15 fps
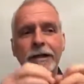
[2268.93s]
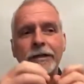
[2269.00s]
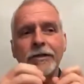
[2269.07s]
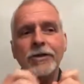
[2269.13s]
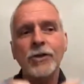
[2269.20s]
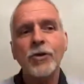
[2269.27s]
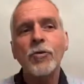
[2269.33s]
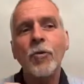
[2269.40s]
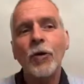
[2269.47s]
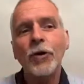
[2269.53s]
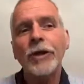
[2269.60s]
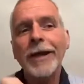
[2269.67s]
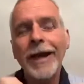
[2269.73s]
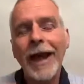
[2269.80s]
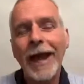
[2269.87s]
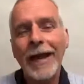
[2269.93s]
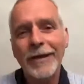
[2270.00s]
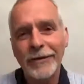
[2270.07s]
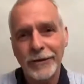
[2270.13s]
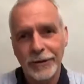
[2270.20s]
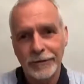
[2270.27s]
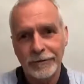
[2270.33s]
is, do what you
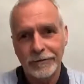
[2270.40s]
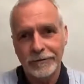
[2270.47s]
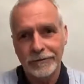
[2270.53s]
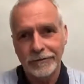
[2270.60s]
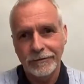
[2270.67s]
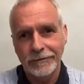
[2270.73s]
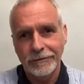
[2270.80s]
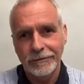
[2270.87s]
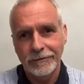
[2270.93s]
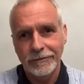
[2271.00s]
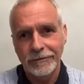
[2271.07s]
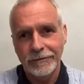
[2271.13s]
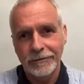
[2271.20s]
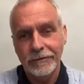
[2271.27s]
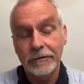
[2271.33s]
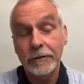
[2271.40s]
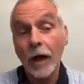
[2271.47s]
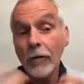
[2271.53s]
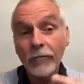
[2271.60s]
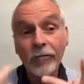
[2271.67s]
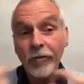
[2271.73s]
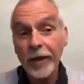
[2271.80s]
can do.
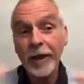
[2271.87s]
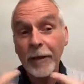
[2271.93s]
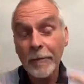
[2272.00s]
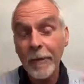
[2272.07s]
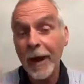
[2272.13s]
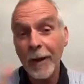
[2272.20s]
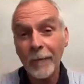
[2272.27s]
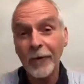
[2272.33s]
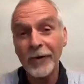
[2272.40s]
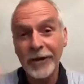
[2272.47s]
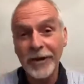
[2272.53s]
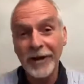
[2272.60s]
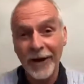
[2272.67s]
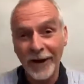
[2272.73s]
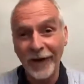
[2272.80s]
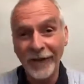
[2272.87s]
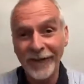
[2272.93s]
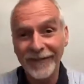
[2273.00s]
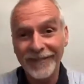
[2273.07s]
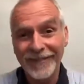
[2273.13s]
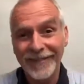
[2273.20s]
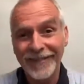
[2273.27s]
Don't think about what you
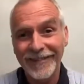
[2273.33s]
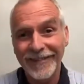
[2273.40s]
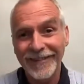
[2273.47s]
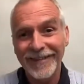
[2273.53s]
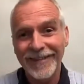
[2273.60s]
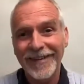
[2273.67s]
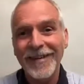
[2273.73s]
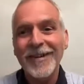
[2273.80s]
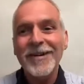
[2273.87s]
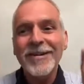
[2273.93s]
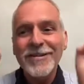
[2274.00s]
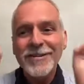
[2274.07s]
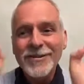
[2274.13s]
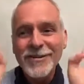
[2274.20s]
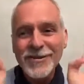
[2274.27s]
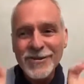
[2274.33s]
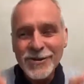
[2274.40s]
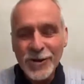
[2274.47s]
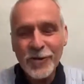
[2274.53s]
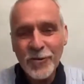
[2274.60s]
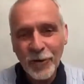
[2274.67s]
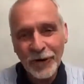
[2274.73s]
can't.
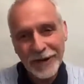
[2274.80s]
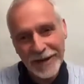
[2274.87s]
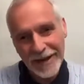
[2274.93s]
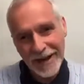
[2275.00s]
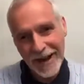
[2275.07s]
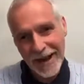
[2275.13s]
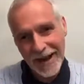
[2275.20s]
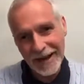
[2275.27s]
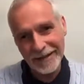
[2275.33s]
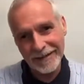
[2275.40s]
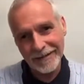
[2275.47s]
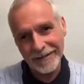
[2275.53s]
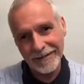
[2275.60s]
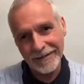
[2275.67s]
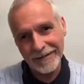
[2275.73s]
Do what you can.